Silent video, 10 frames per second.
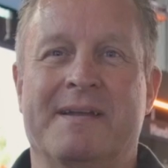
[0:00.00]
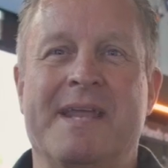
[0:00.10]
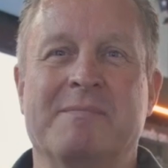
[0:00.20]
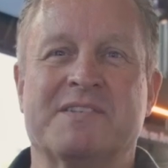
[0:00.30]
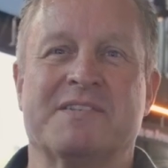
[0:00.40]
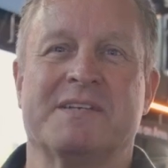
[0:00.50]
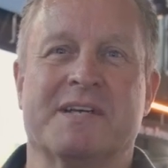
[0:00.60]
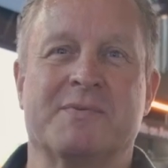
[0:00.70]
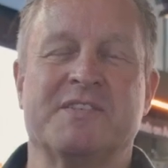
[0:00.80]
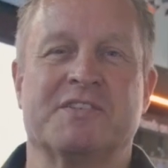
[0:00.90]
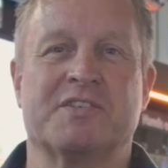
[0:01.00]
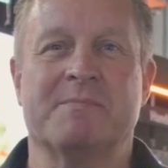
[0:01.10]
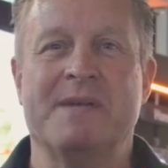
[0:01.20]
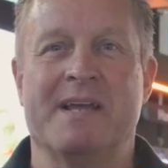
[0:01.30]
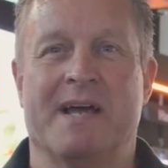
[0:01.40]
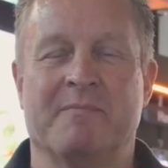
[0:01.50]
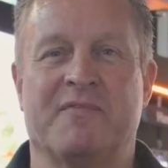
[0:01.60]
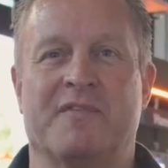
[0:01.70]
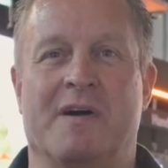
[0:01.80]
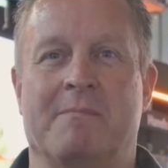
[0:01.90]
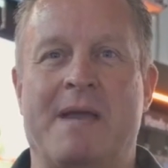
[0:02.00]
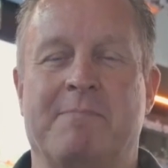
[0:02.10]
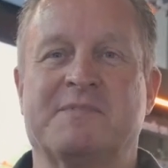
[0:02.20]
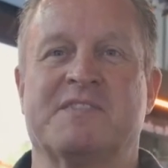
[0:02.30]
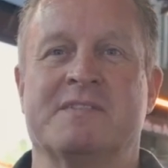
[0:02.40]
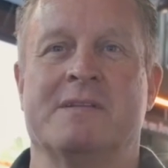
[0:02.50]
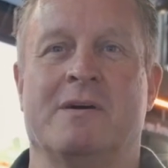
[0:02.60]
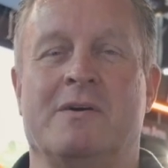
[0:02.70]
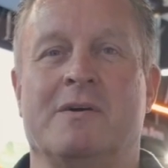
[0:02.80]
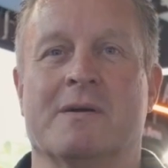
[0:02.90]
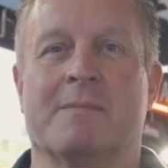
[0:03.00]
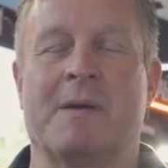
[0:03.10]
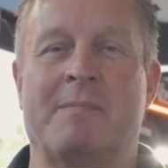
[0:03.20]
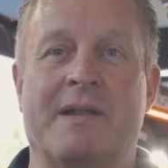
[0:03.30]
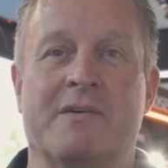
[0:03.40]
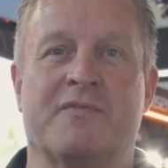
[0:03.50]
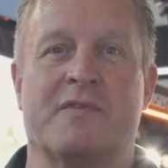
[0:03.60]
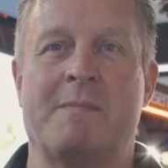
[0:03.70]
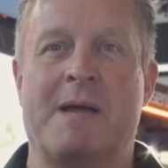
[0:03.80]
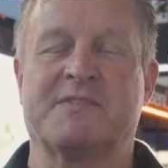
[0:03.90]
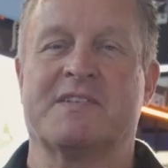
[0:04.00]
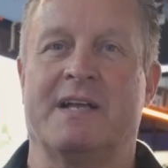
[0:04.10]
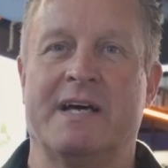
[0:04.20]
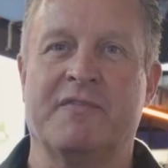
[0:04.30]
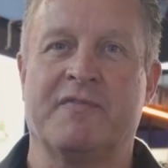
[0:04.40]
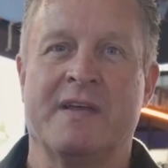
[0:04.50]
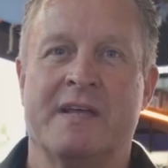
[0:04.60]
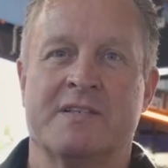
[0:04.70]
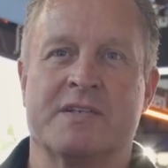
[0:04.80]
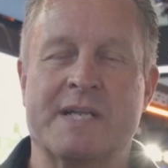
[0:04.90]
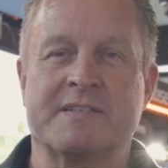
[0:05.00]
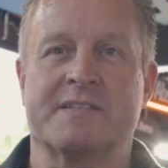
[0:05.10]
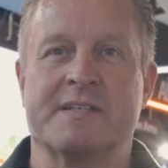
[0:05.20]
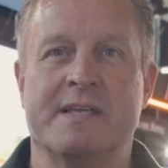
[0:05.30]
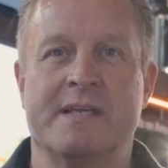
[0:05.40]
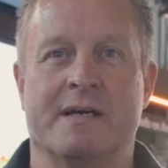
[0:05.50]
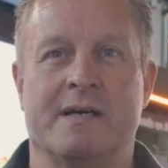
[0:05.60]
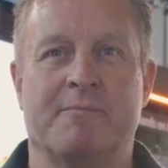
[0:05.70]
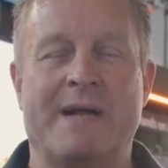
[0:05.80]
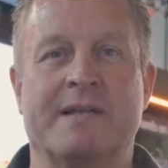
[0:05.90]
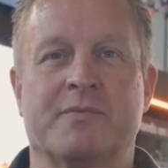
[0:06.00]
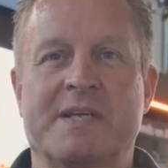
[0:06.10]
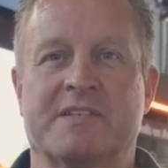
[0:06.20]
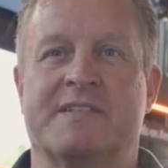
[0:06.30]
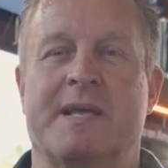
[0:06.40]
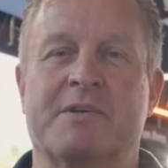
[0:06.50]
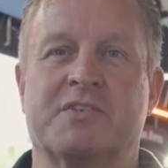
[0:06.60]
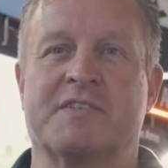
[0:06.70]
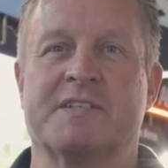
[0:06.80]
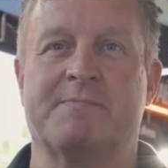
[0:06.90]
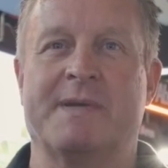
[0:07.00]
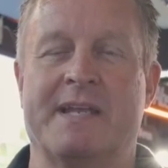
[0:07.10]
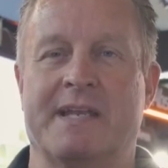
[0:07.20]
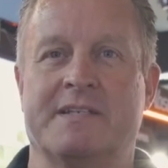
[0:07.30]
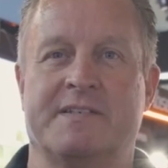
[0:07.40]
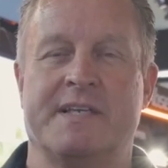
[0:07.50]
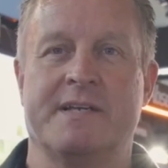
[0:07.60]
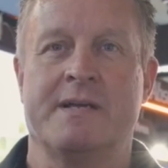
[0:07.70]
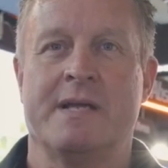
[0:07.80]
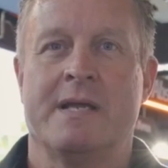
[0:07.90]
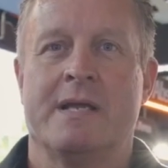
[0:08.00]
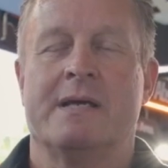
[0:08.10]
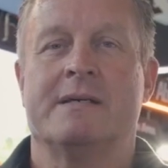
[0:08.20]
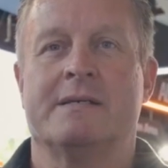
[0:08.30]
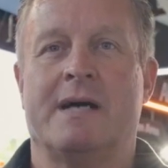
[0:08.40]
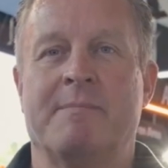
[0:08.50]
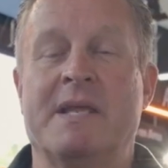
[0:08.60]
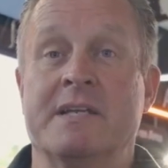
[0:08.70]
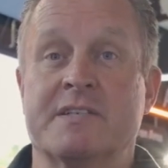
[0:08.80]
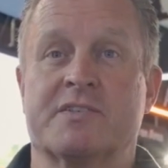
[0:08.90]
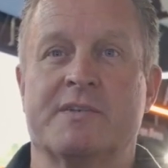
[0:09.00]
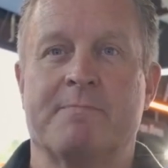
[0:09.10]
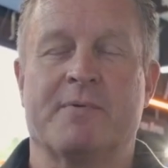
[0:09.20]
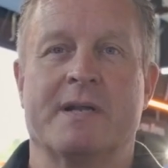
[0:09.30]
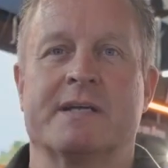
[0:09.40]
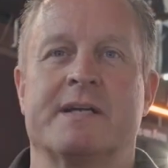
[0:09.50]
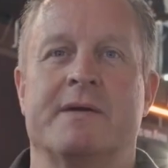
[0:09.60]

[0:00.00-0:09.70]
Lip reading: name is Christian Czimny. I'm from Absen, or better, from Absen Life. So that's the brand we established since beginning this year. I'm industry product